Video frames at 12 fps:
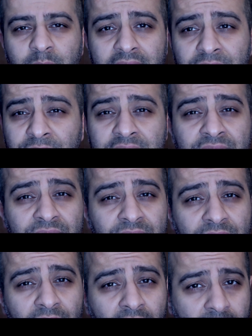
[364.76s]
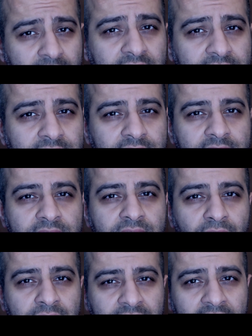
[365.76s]
But if it's honest and
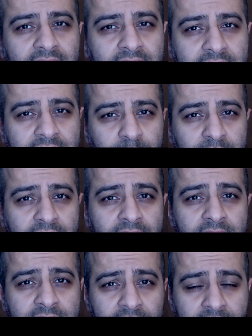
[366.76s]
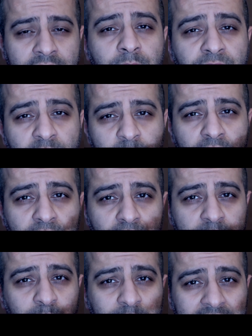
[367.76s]
it's authentic and it comes from a
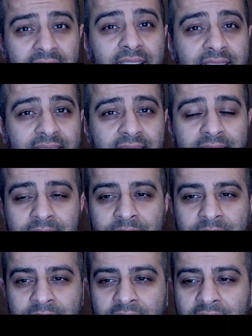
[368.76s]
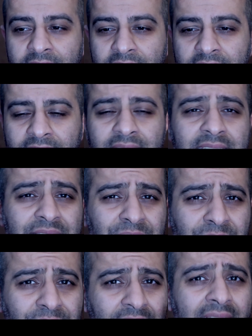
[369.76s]
good place, then
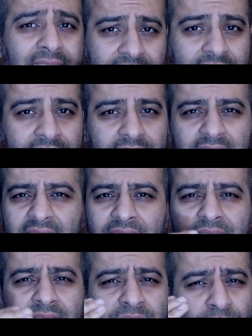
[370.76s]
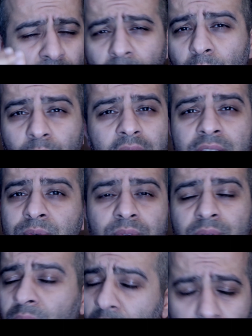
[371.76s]
it's fine. And there
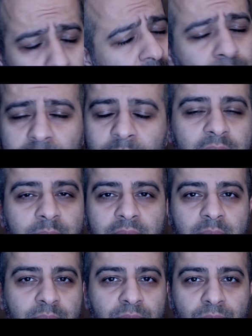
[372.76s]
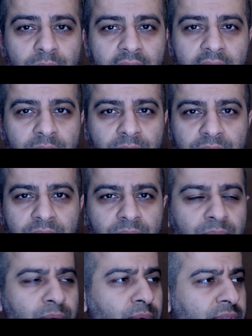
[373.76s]
always will be people who hate on
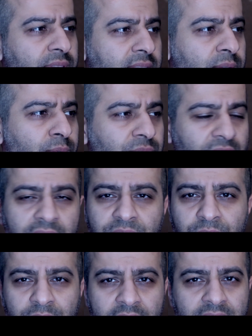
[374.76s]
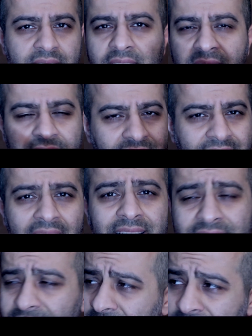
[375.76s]
you, who judge you or anything.
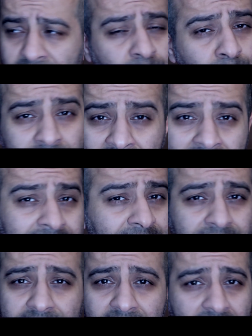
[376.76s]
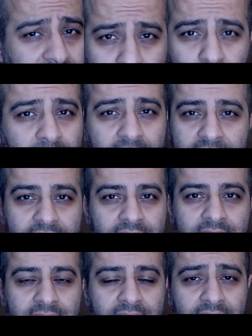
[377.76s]
That's, they do that anyway
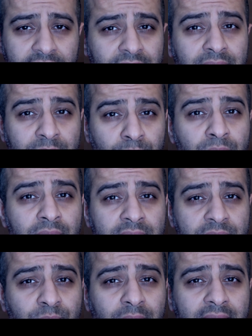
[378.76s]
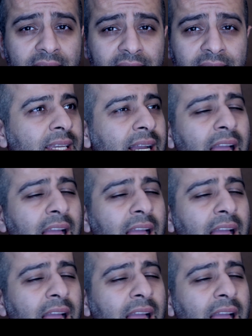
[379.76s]
in the real world as well.